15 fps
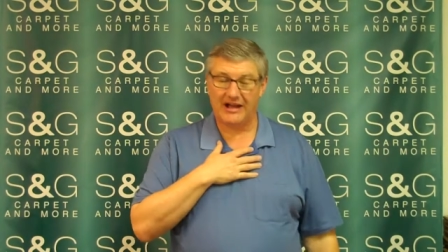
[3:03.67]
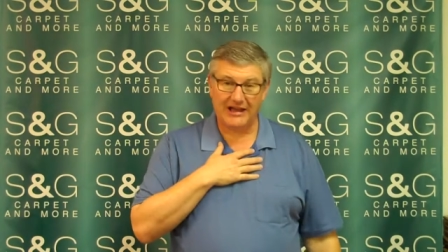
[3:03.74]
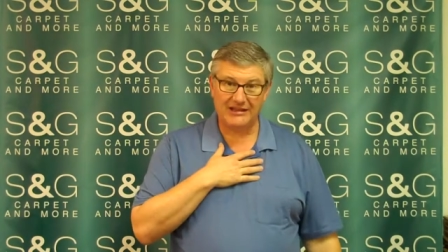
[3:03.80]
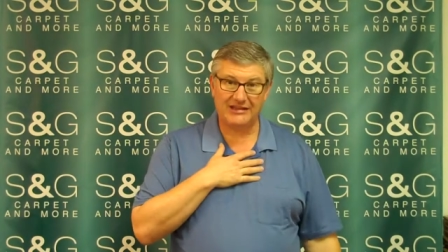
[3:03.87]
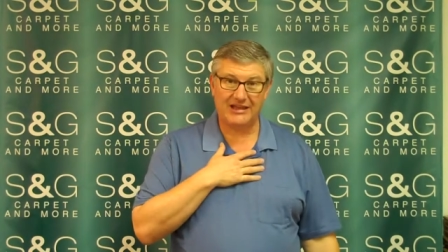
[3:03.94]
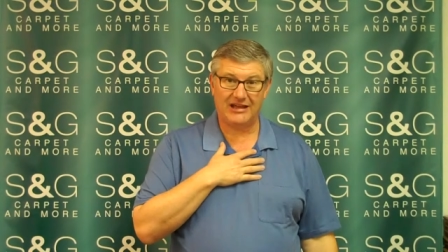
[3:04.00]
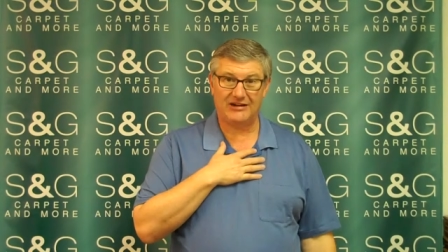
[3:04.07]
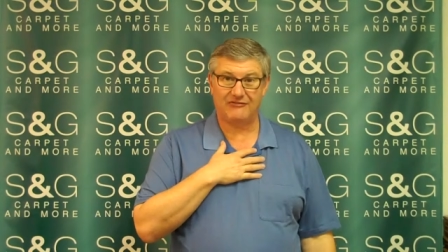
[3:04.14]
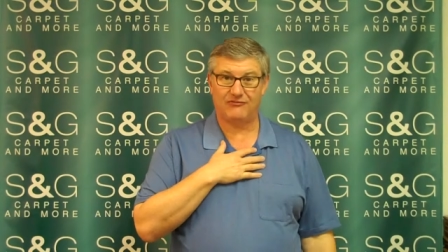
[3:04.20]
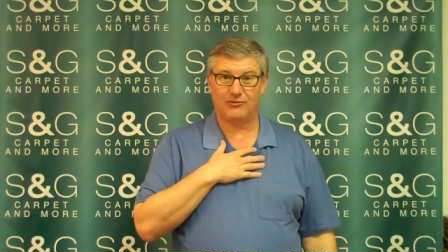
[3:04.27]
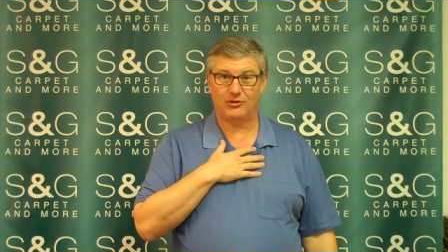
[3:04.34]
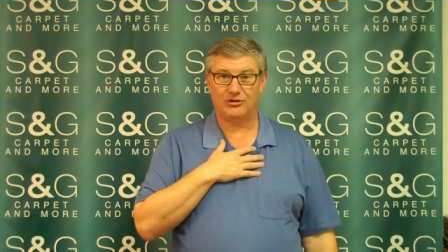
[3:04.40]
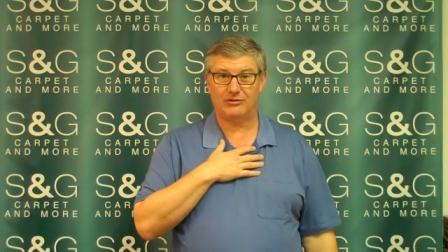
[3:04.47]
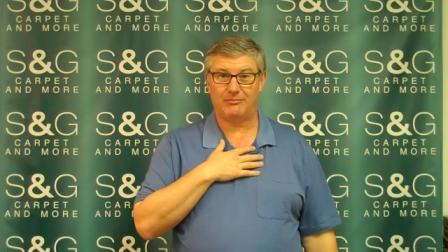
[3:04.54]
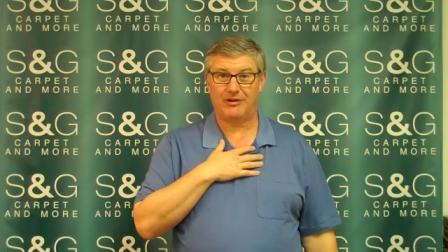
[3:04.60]
I can't
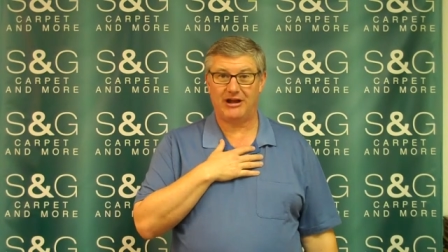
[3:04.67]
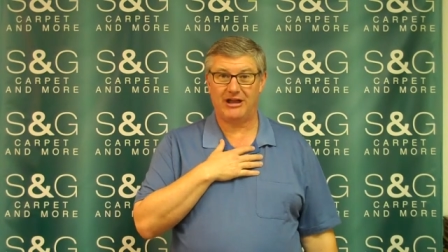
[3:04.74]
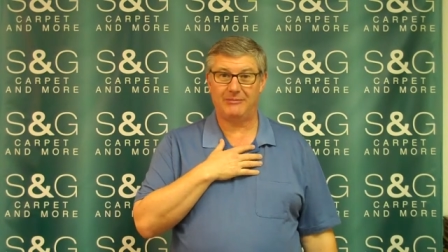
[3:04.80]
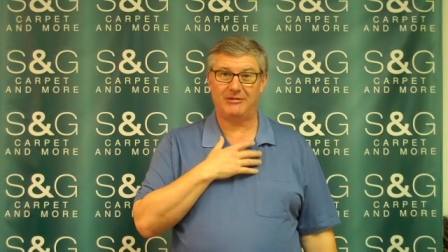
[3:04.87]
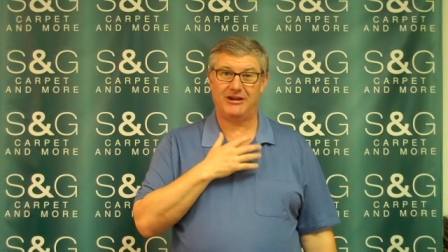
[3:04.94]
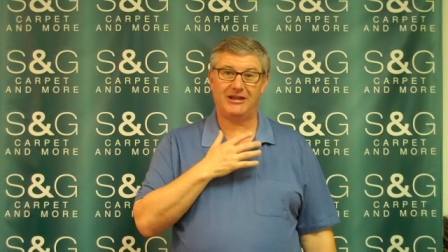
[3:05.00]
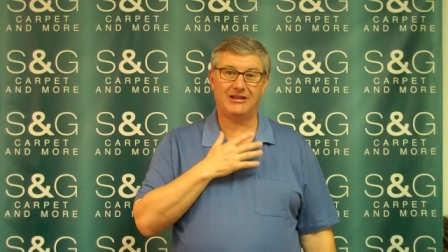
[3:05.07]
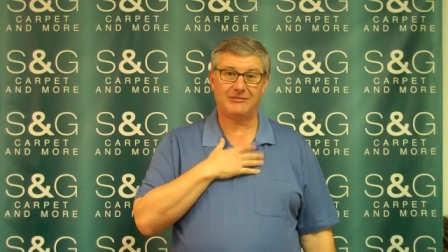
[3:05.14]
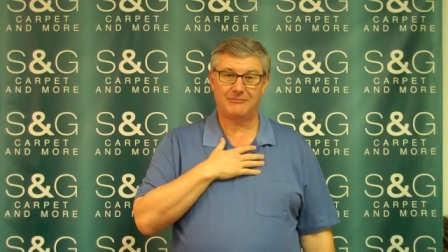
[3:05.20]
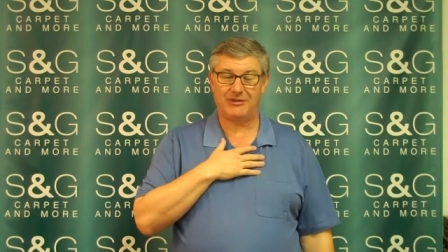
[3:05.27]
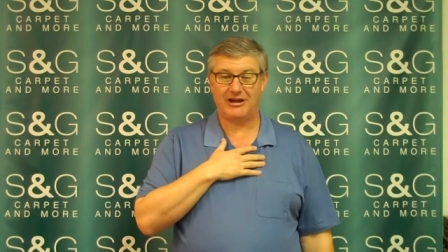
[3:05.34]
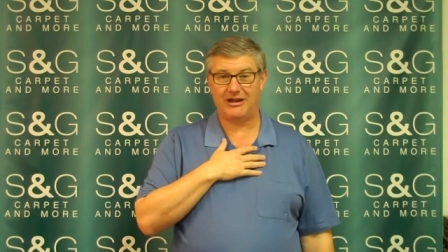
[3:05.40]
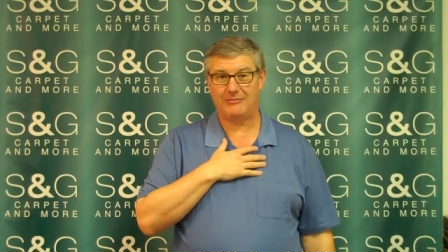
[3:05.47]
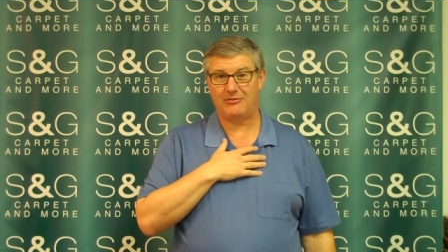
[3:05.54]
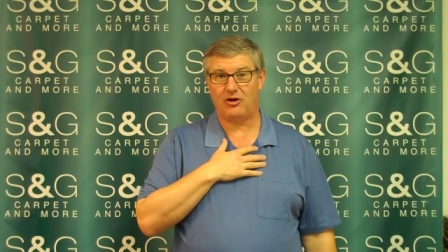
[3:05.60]
afford to buy them, and I can
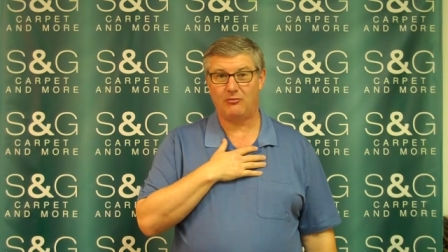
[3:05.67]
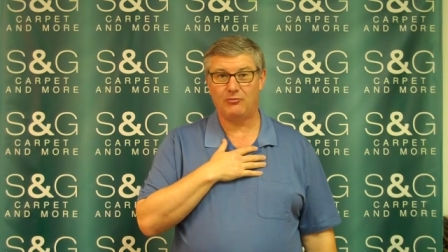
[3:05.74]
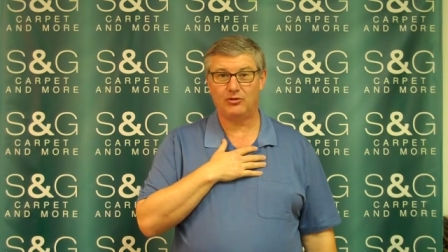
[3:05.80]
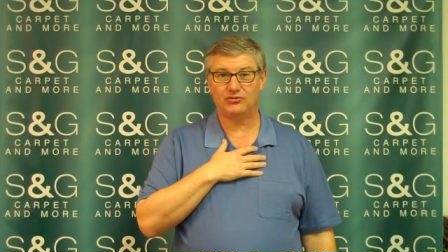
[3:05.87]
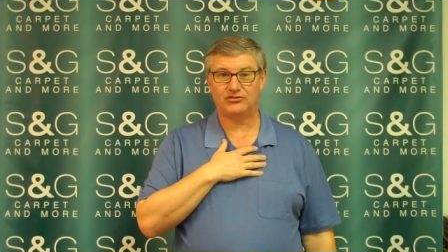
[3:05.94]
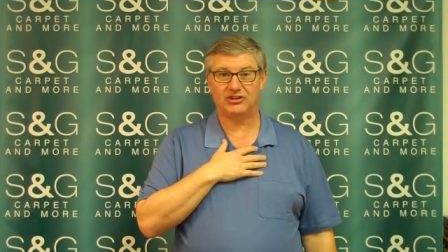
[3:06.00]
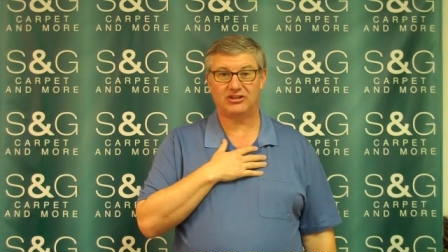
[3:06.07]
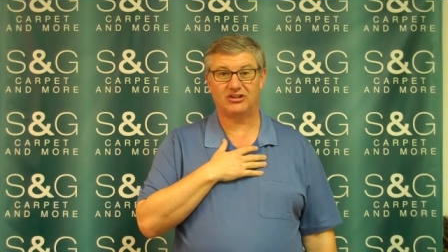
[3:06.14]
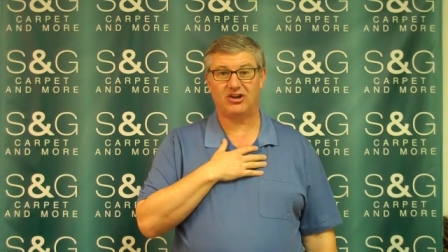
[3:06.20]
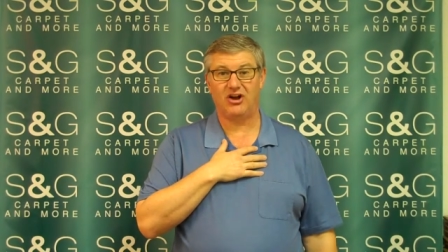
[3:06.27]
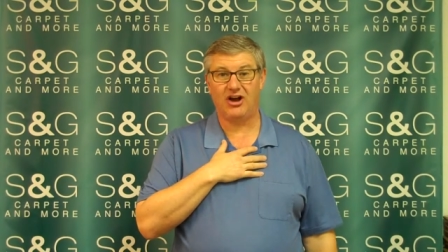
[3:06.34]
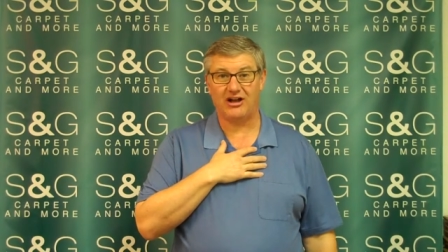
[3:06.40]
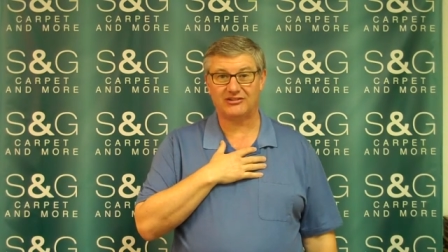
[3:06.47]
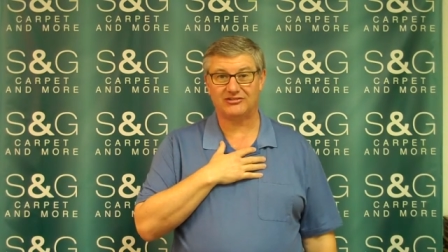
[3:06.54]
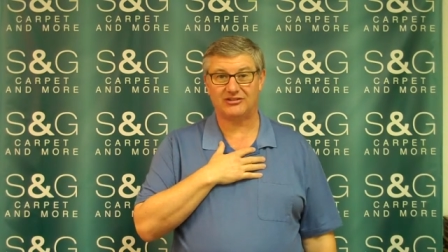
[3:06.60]
buy them almost at
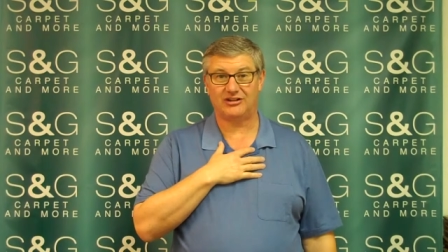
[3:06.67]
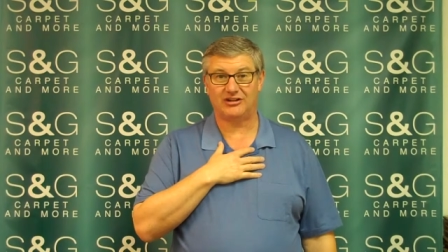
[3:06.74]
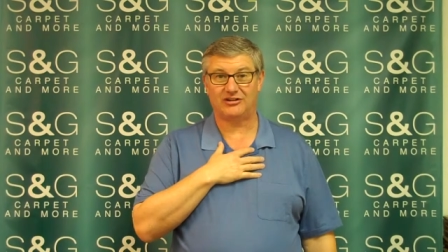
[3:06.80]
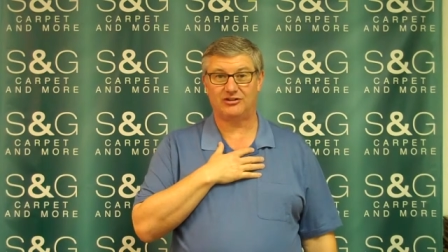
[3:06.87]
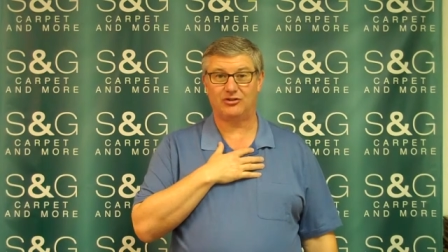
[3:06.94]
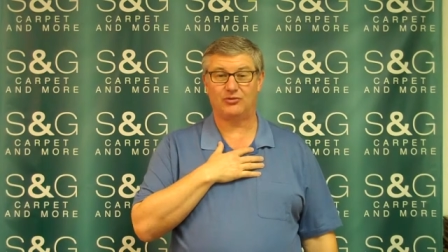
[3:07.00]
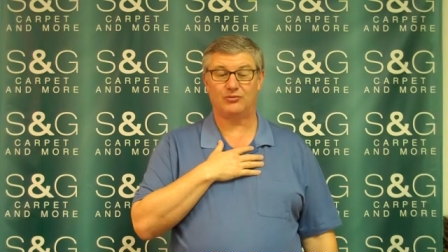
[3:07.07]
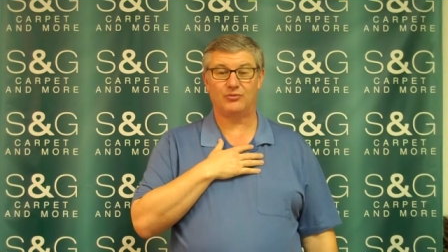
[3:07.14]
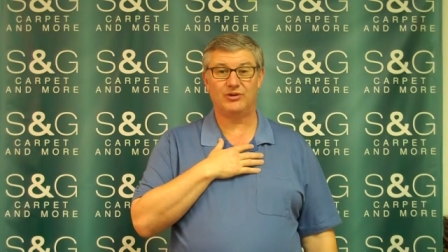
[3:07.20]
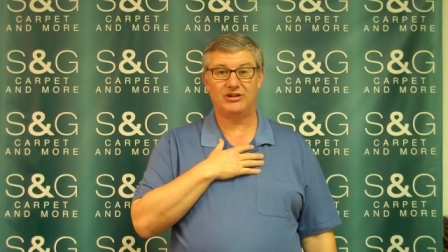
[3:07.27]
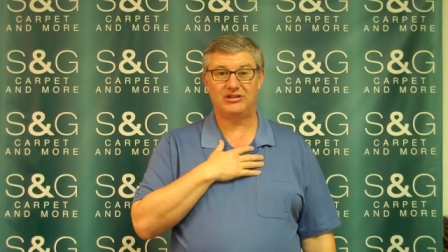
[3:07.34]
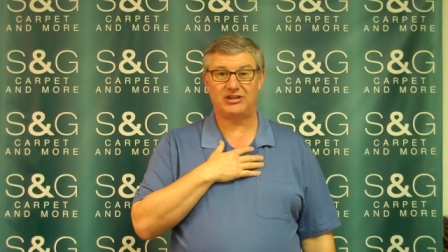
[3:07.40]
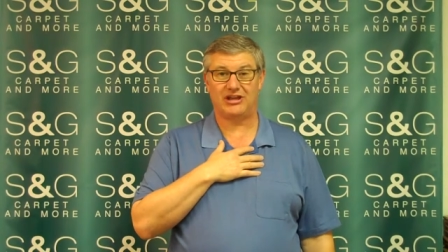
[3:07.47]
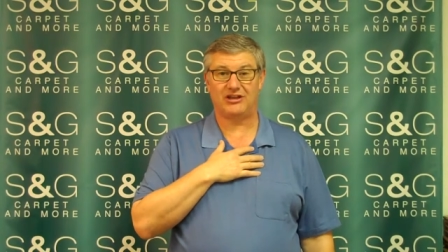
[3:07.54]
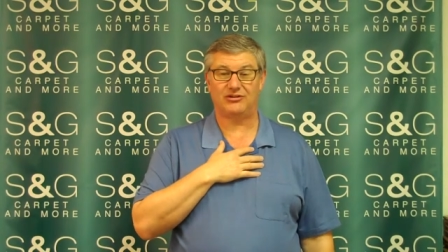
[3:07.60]
cost, let alone
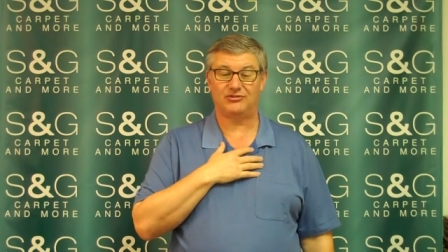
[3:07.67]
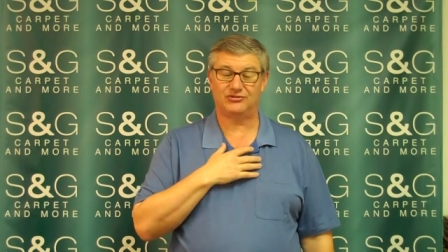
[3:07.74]
retail.